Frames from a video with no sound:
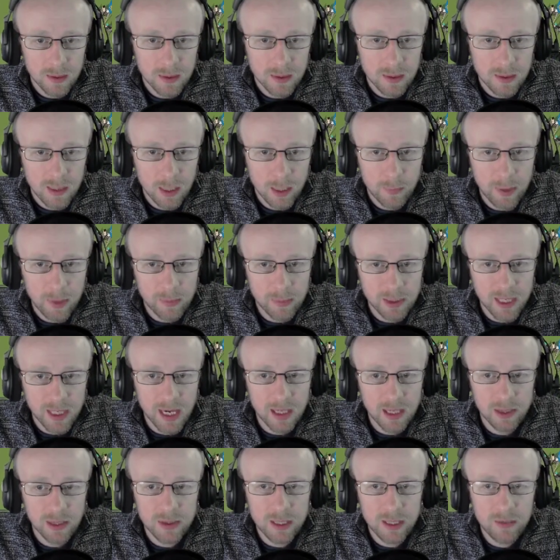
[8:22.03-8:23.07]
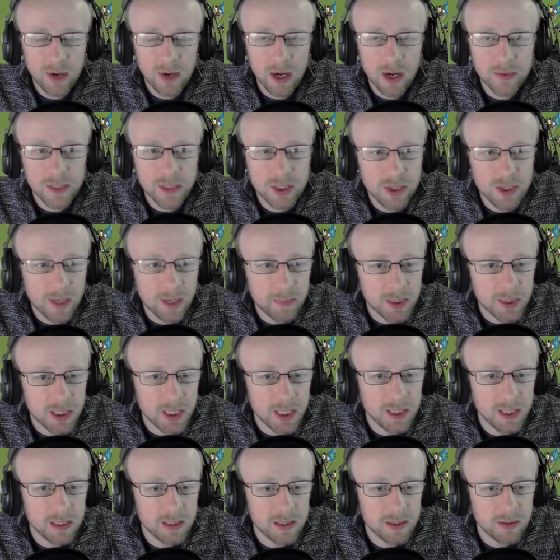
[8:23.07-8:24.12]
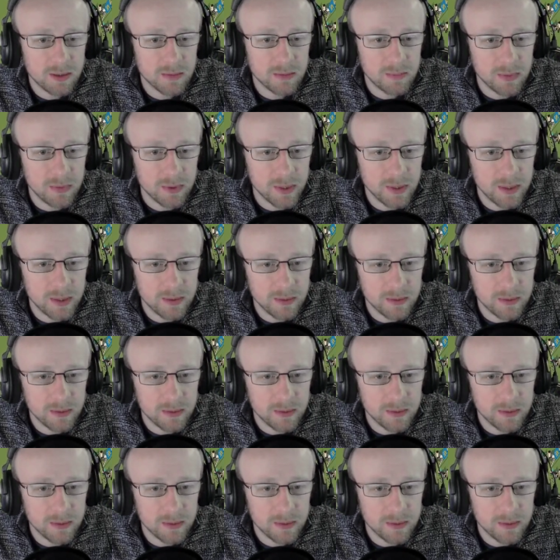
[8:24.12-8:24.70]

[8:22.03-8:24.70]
I'll be able to get a unit right on these trebuchets at some point.